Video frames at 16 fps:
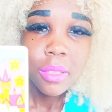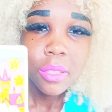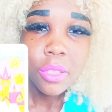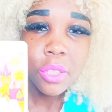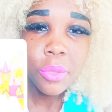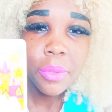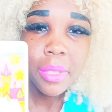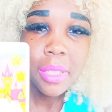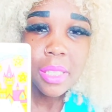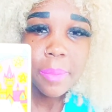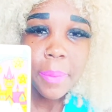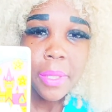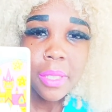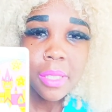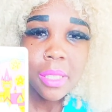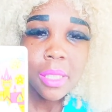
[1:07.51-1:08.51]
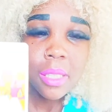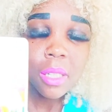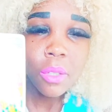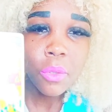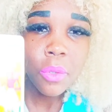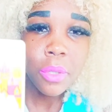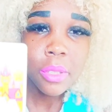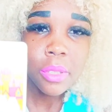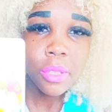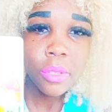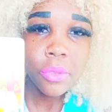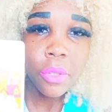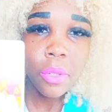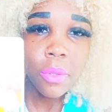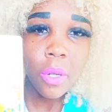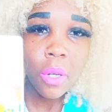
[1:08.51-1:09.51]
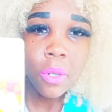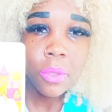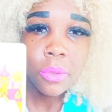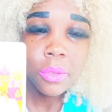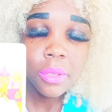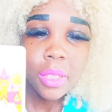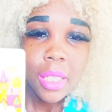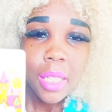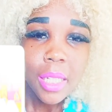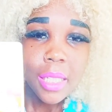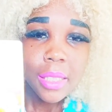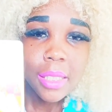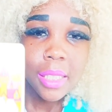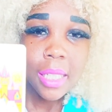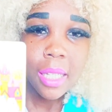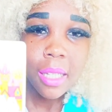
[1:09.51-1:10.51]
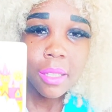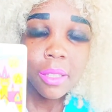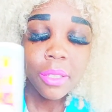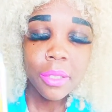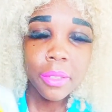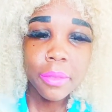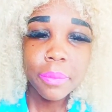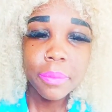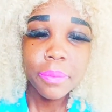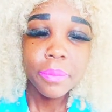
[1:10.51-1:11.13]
You and this person are going to grow old together.